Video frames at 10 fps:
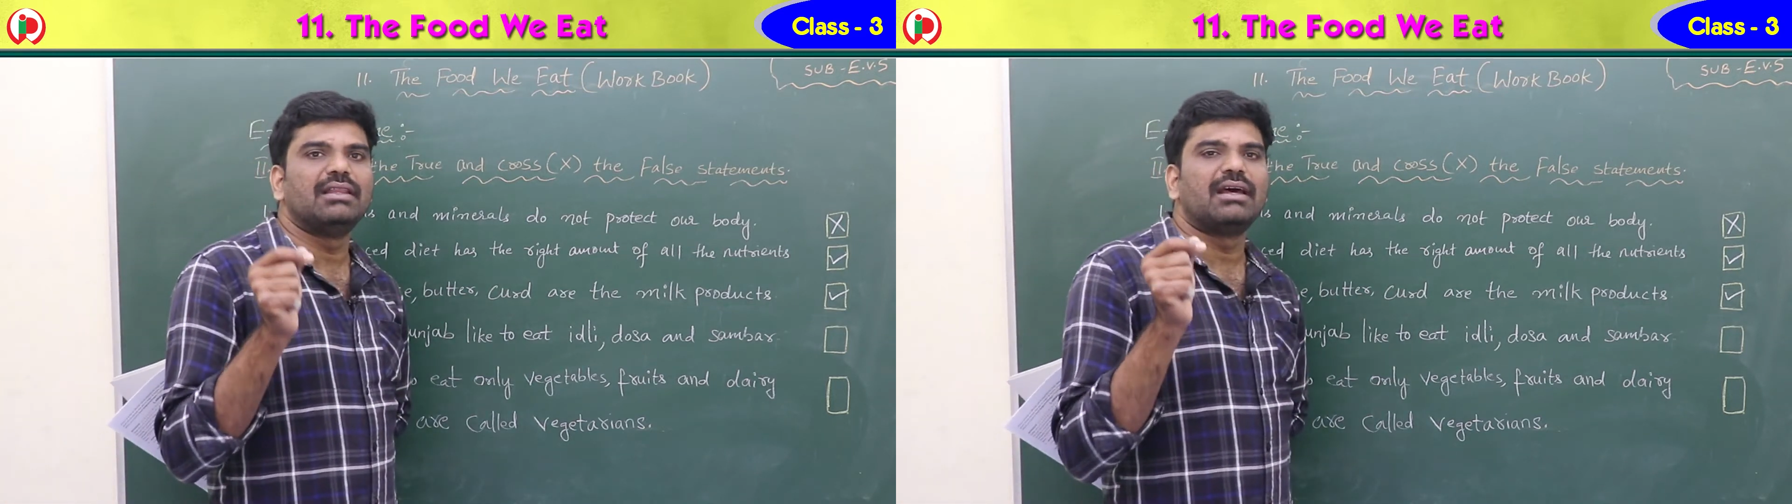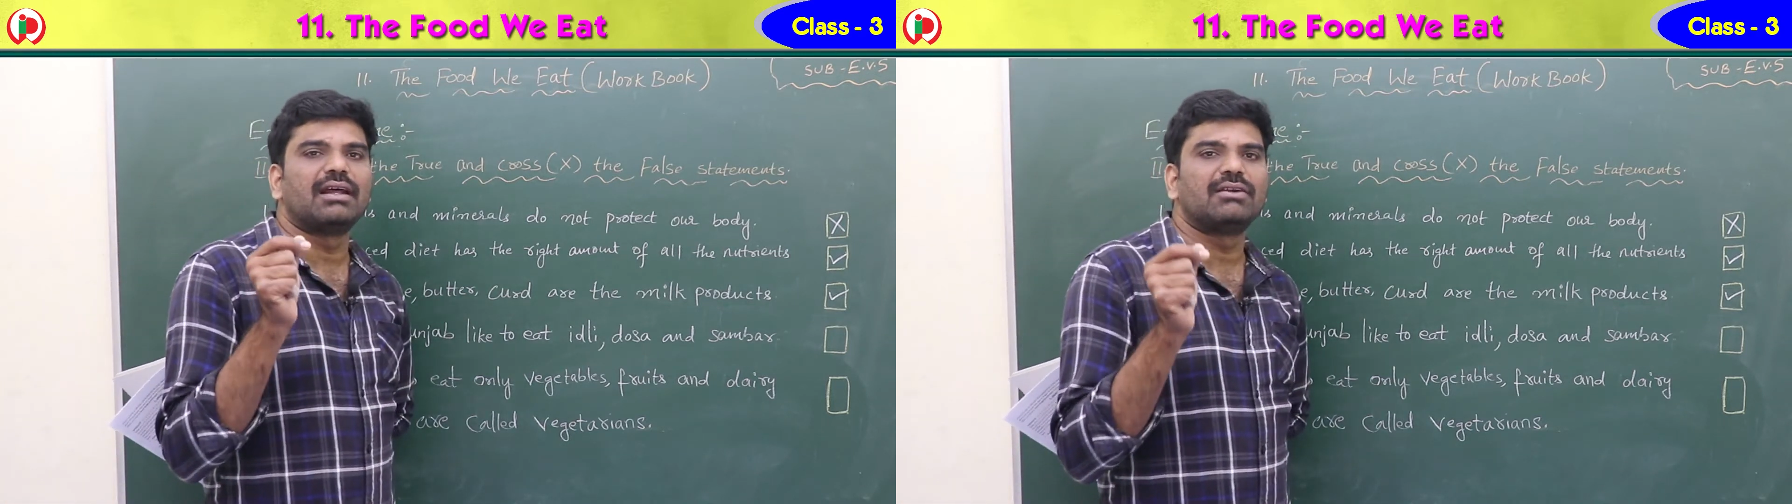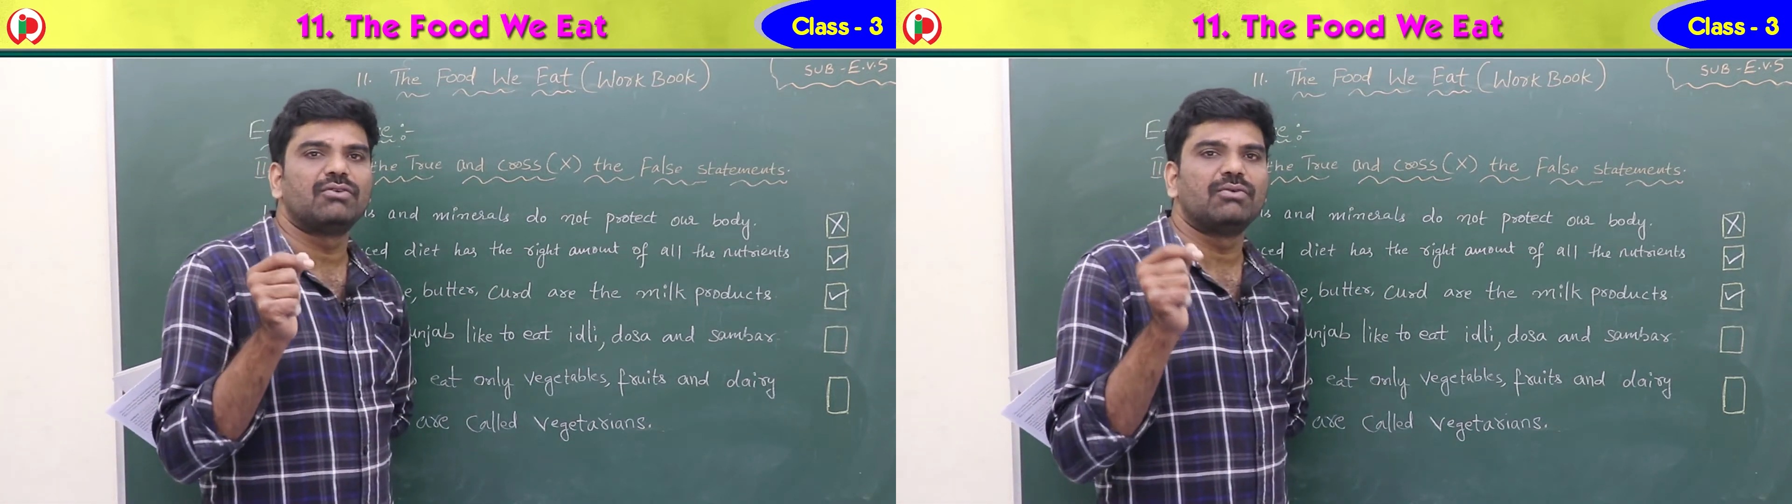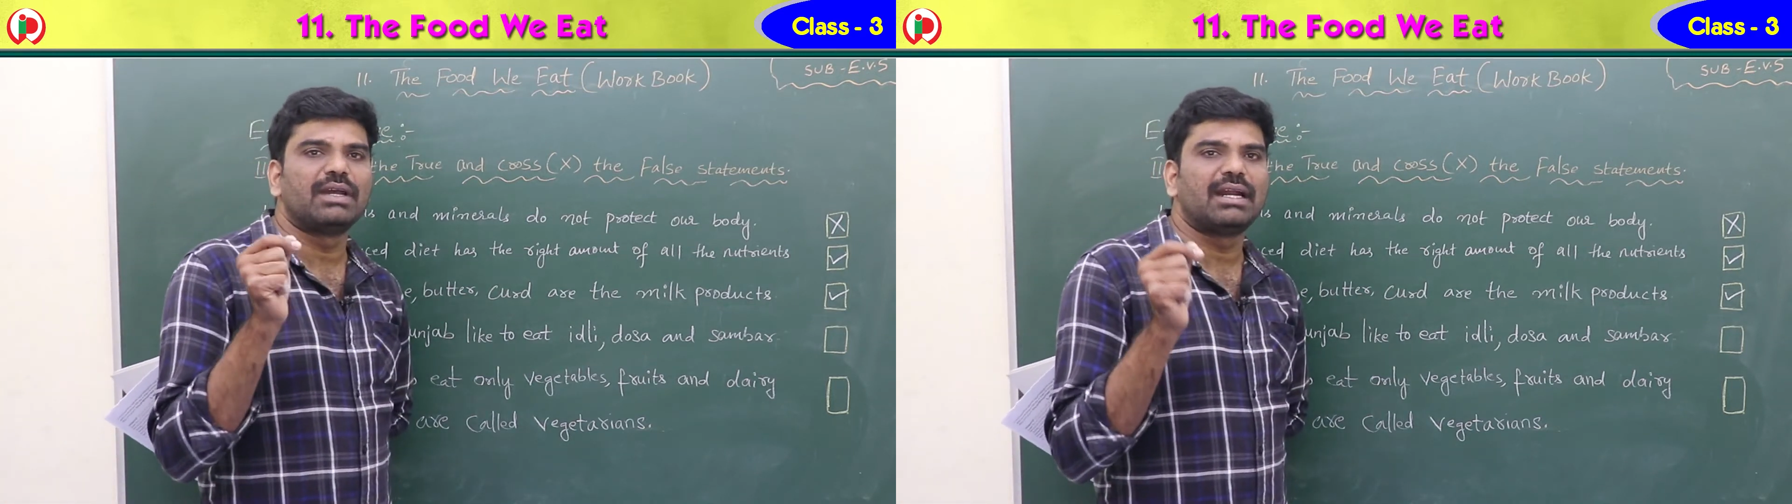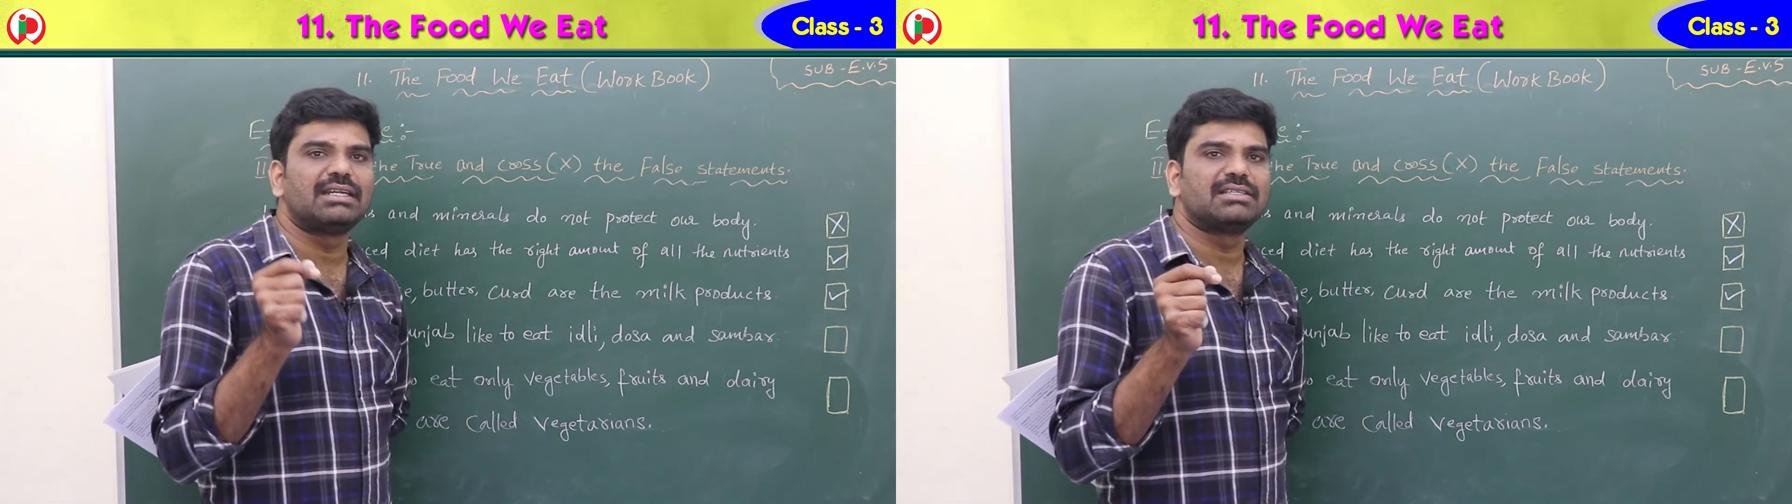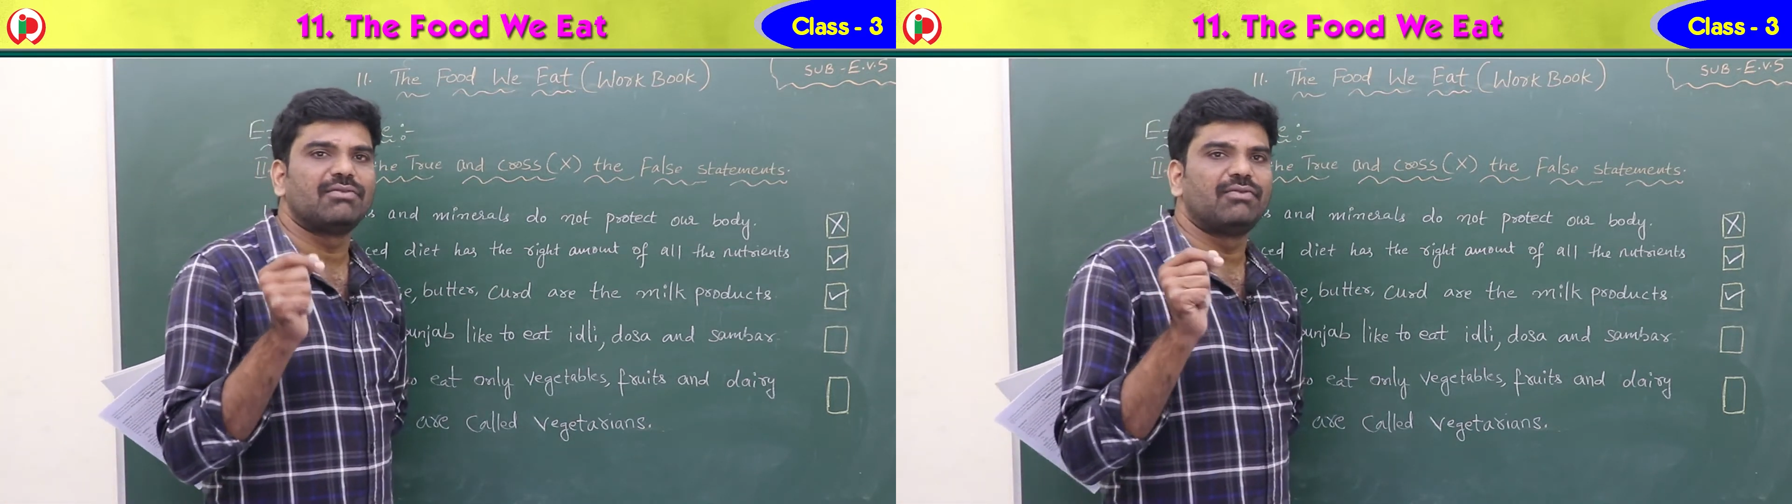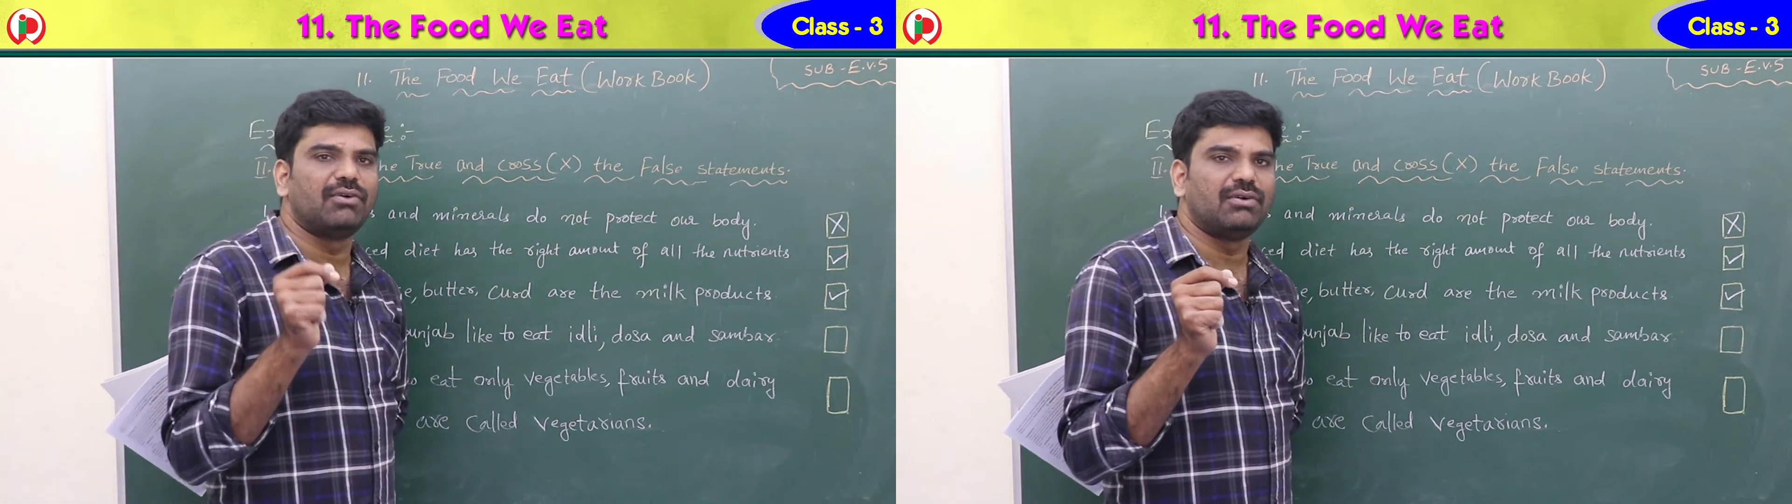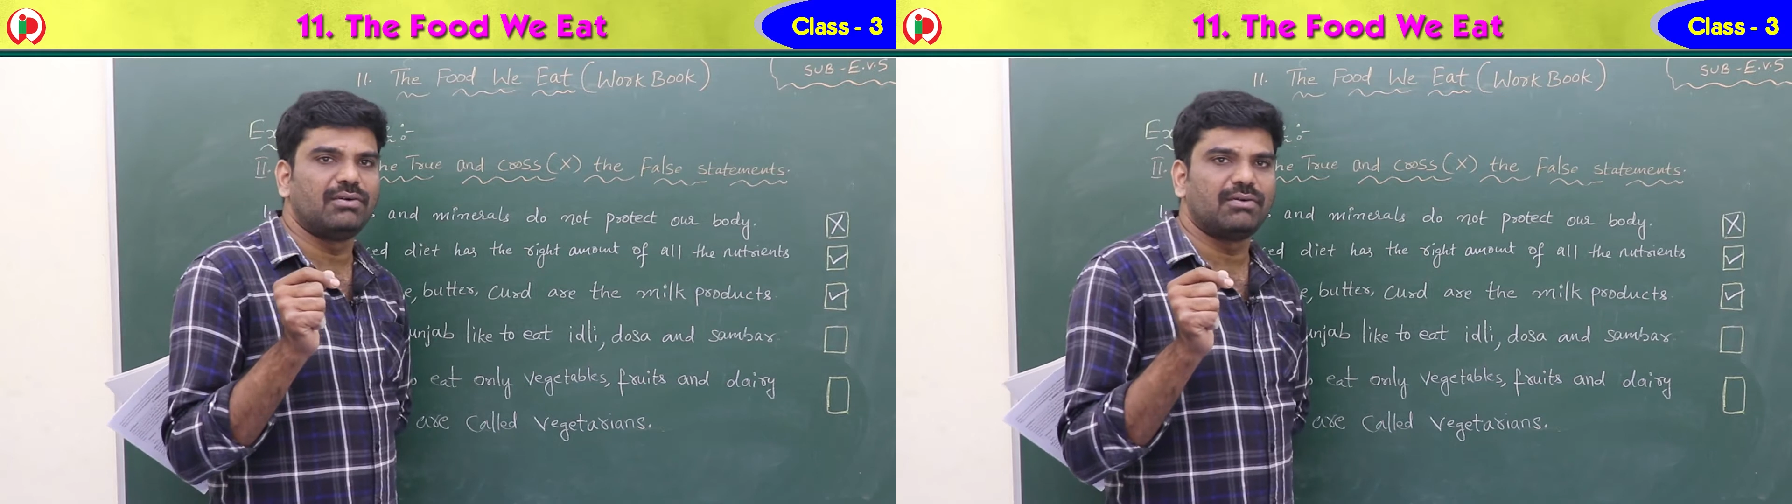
there are two varieties of food